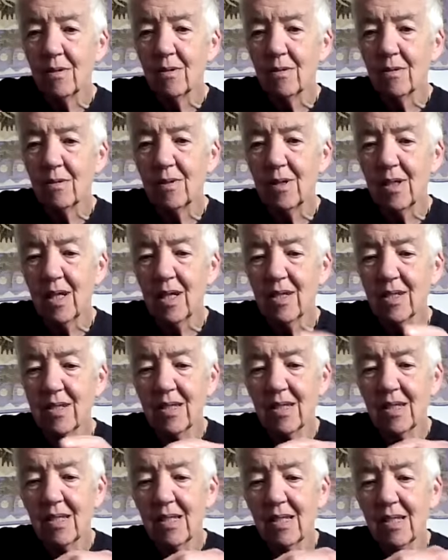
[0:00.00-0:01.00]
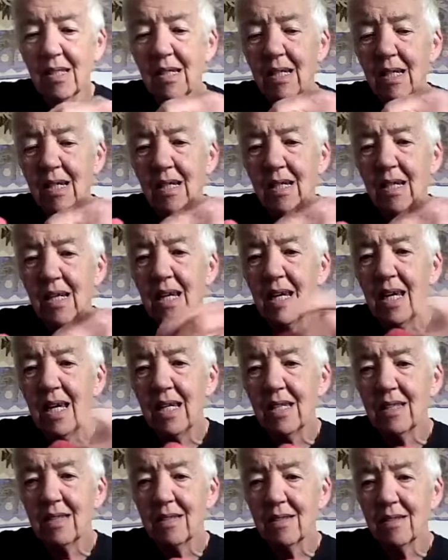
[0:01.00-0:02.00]
Oh, yes, and a
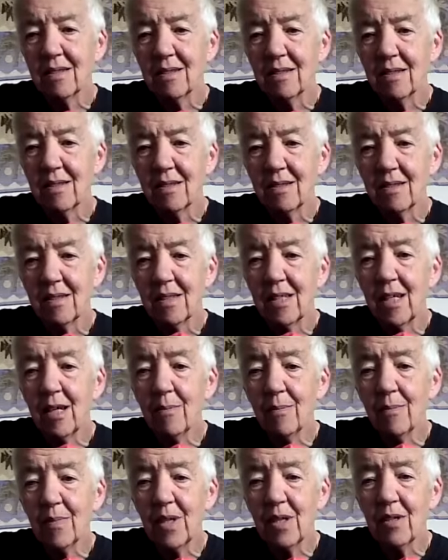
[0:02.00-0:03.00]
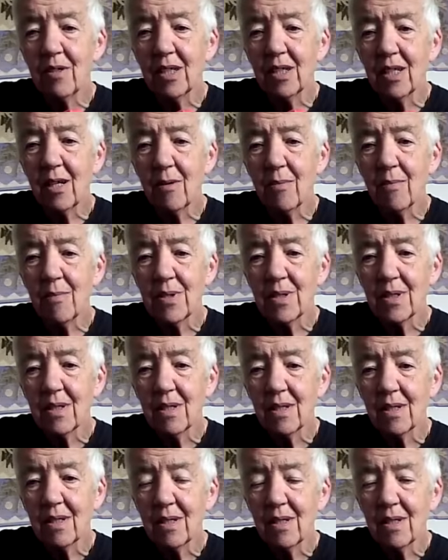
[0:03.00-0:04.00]
head. Yep, here it comes.
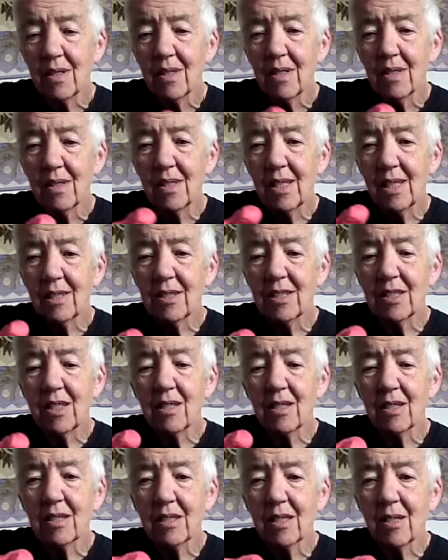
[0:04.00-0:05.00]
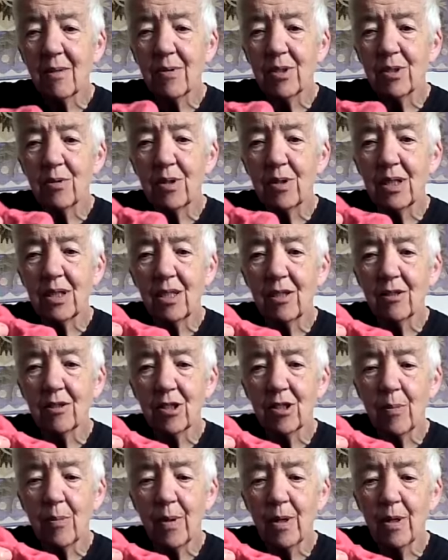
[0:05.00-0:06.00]
Little duck's coming to eat out of
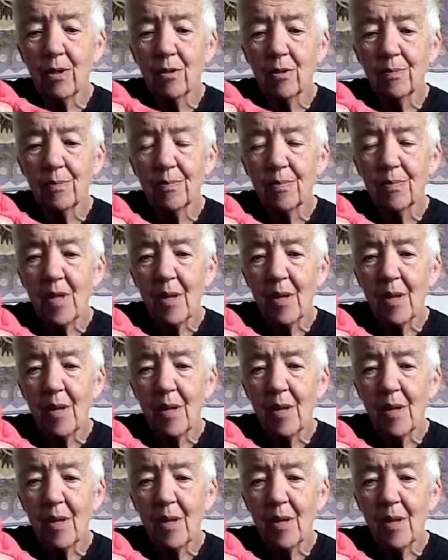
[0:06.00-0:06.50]
the bowl.